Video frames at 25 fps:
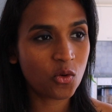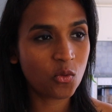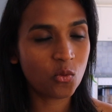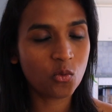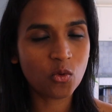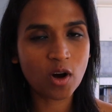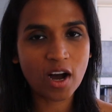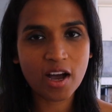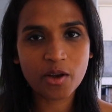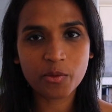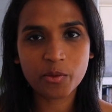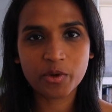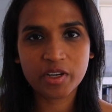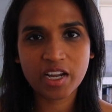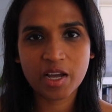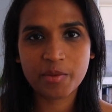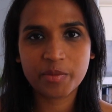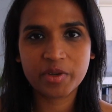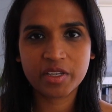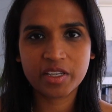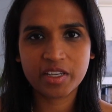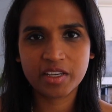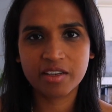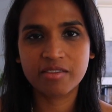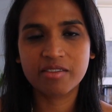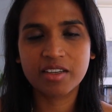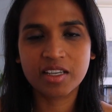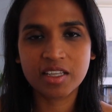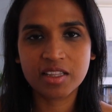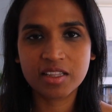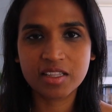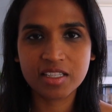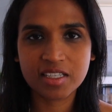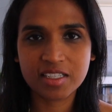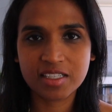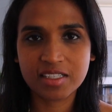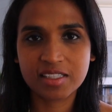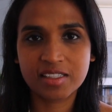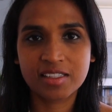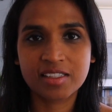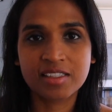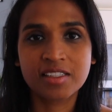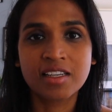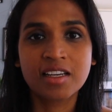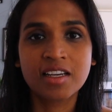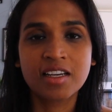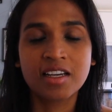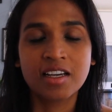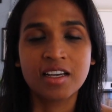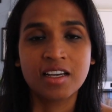Why would I be giving this
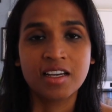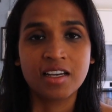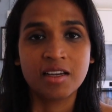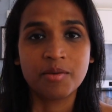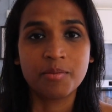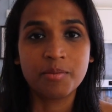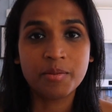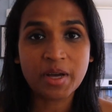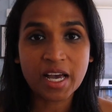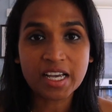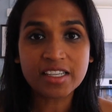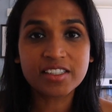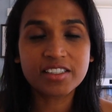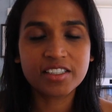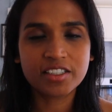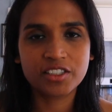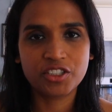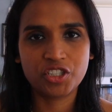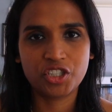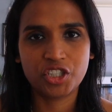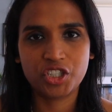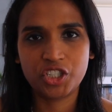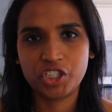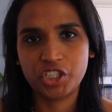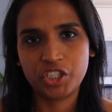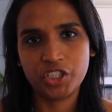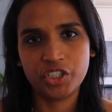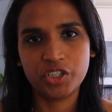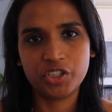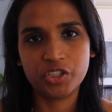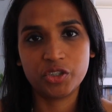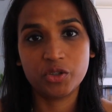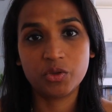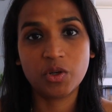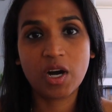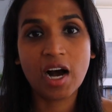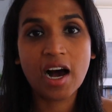message to you?